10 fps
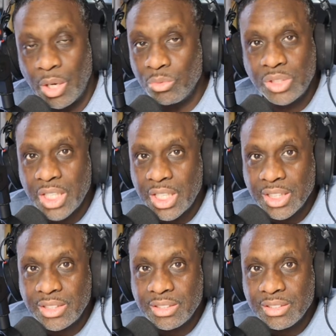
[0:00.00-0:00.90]
Don't
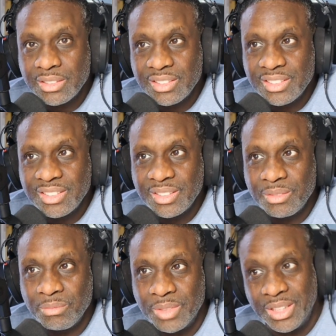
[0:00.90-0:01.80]
judge,
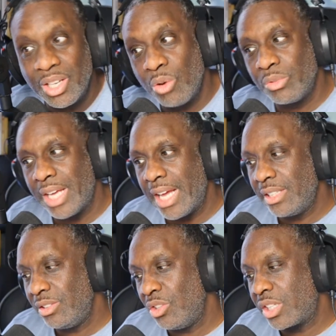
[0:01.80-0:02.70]
but know
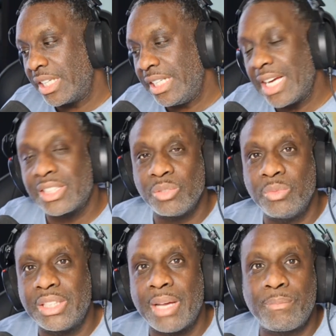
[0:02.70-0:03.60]
that your
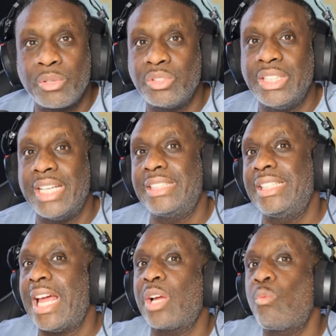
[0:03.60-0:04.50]
connection with that person
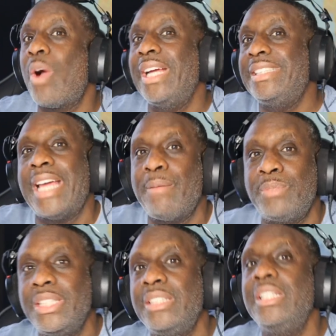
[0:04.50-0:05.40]
that's not quite
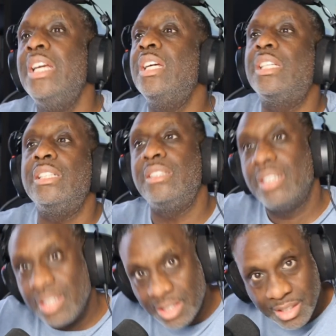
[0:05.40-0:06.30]
tapped in could
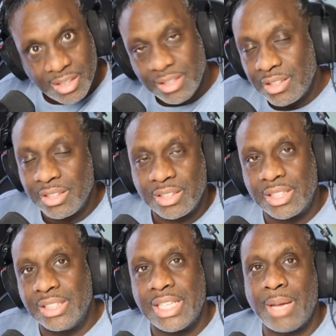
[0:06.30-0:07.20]

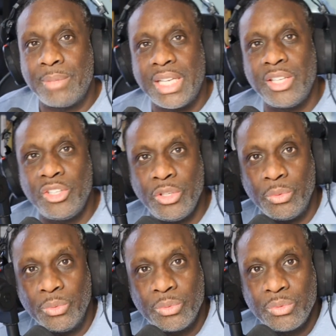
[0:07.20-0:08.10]
contaminate
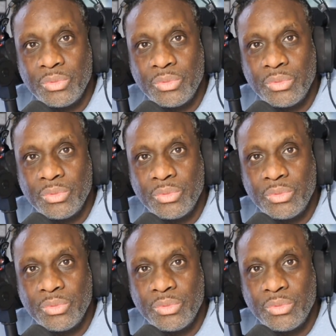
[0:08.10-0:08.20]
you